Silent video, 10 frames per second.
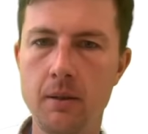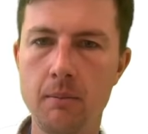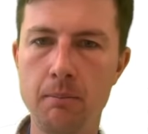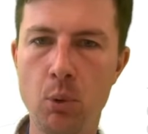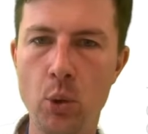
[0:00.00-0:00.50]

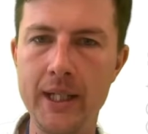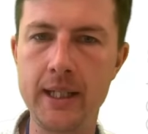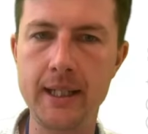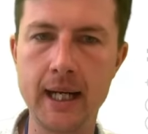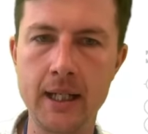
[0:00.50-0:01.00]

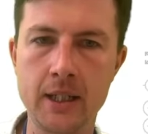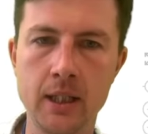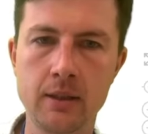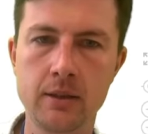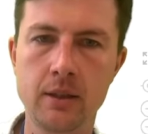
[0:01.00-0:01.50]
Boyd
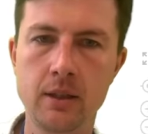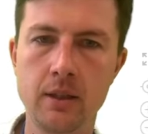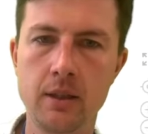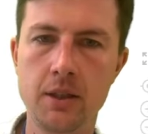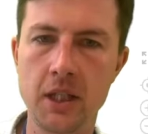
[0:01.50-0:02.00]
data,
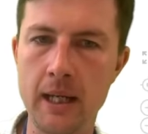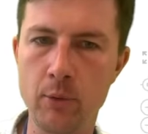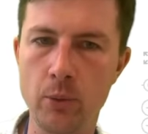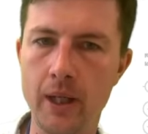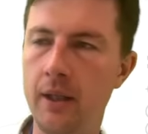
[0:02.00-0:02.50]

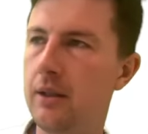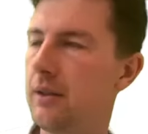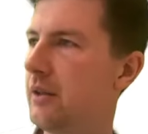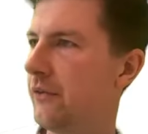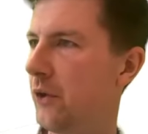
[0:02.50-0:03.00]
table 1,
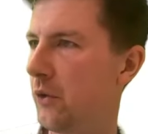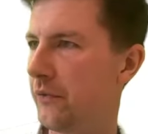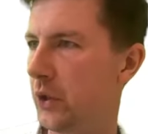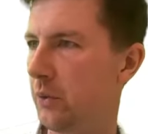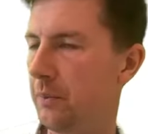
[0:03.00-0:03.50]
default
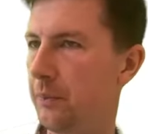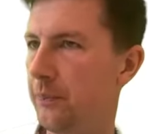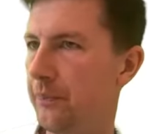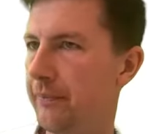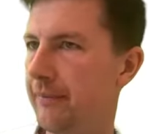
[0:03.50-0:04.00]
view.
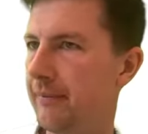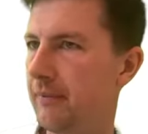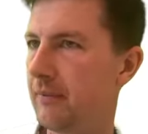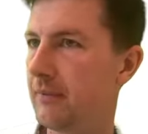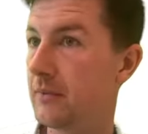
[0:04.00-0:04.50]

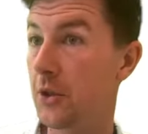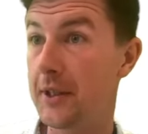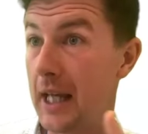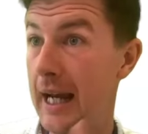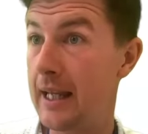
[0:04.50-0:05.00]
So
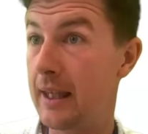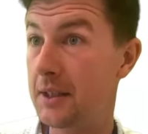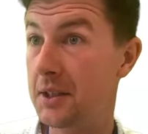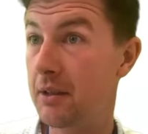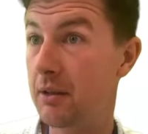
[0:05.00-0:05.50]
there's 8
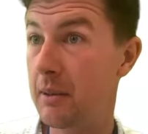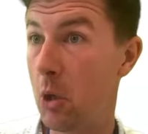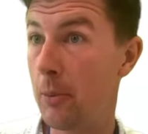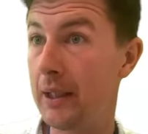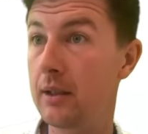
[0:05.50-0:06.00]
things in there at the
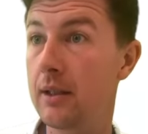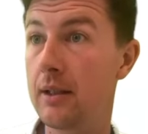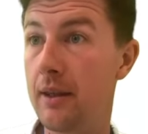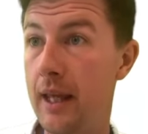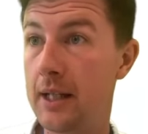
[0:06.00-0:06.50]
moment.
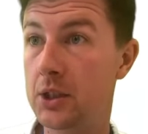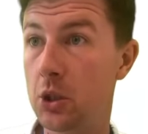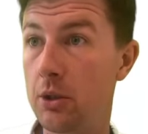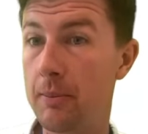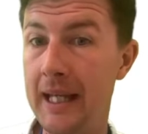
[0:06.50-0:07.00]
That's
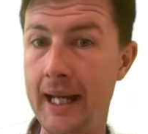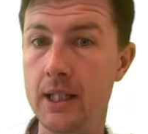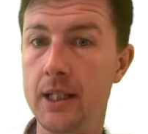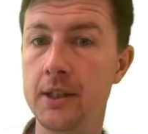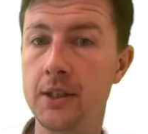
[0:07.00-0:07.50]
going to be
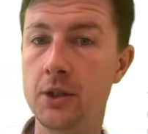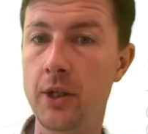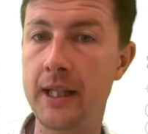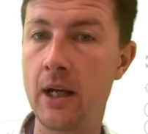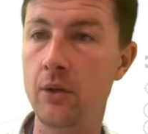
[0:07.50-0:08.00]
8. This is
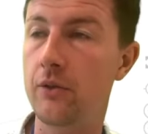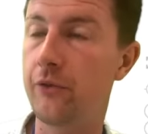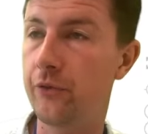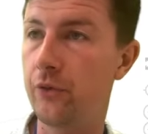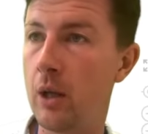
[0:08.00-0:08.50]
going to count
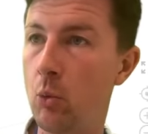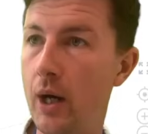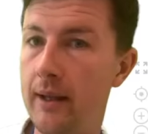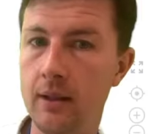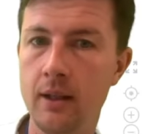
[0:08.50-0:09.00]
from 1